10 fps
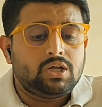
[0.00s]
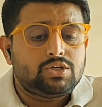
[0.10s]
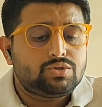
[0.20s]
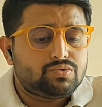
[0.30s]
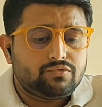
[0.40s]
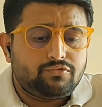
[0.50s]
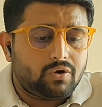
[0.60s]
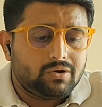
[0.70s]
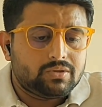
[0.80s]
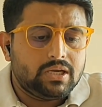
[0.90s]
to
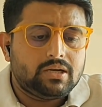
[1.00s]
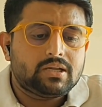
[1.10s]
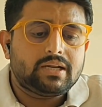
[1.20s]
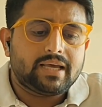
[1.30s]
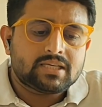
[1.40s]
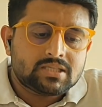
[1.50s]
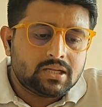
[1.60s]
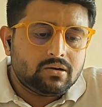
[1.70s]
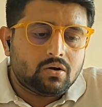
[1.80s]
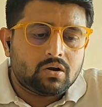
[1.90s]
follow the
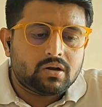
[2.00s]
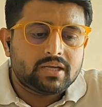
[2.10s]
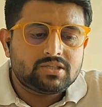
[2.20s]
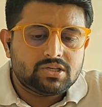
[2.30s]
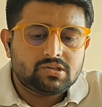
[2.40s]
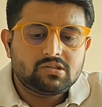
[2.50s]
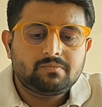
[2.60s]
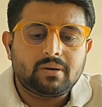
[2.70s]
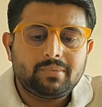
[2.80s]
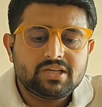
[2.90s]
international organizations
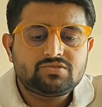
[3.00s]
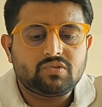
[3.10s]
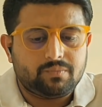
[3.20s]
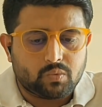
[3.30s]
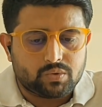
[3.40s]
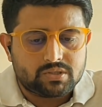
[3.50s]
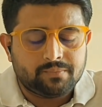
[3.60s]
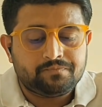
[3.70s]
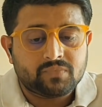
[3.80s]
published reports